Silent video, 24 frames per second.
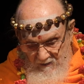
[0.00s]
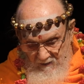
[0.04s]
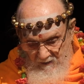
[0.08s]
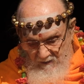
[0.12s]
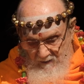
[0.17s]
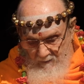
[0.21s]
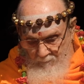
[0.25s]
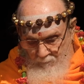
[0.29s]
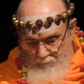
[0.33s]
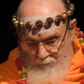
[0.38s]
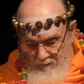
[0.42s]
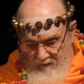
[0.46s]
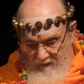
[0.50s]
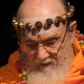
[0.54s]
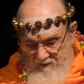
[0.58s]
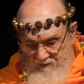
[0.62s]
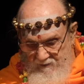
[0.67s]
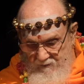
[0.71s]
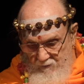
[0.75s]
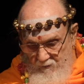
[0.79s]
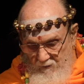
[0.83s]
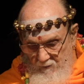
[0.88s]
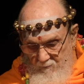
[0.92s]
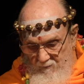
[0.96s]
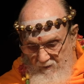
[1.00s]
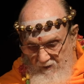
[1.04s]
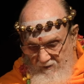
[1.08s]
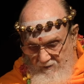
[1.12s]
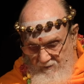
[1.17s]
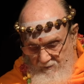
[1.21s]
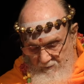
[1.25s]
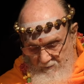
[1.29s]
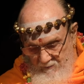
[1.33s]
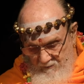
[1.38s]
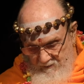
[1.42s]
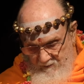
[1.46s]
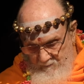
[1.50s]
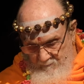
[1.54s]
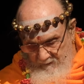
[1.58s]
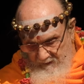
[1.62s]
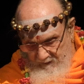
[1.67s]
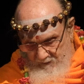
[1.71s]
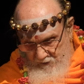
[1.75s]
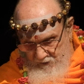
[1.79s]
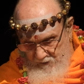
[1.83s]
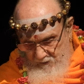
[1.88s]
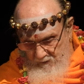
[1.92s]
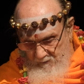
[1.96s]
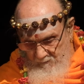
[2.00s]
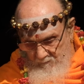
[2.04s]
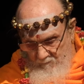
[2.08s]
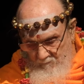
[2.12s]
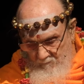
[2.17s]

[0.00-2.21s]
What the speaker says: he breaks from the third dimension.